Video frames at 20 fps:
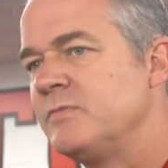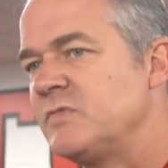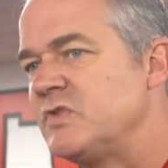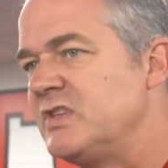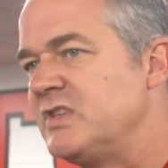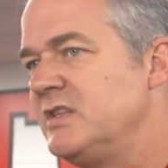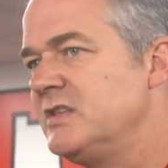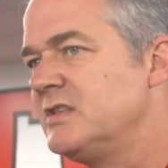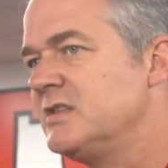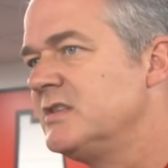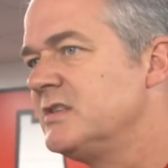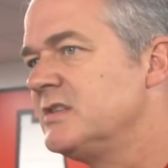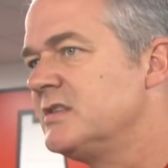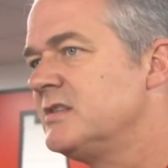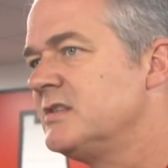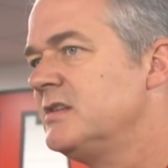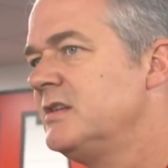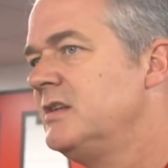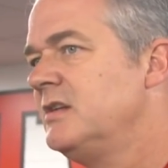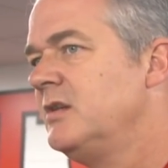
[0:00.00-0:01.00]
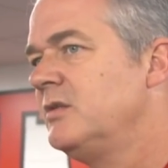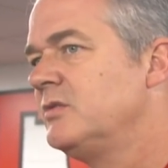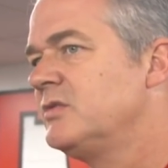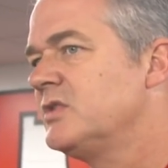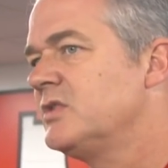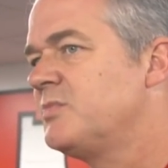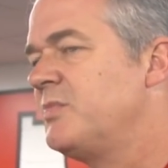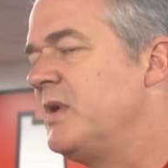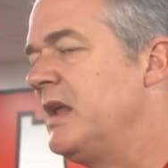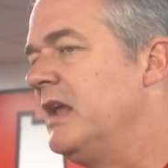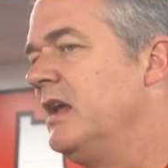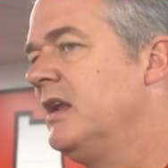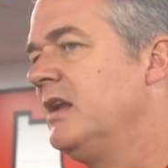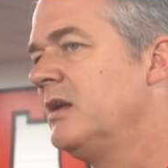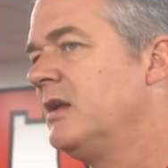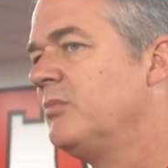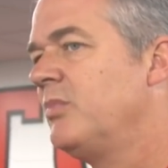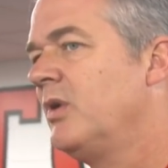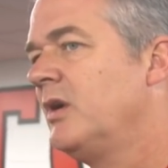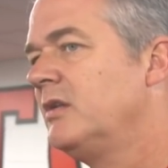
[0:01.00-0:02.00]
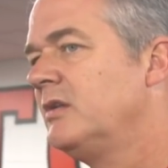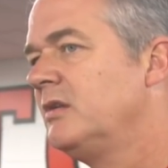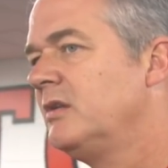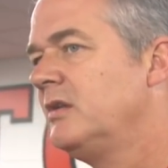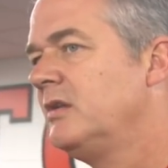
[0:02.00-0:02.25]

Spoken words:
season's, you know, just beginning, but,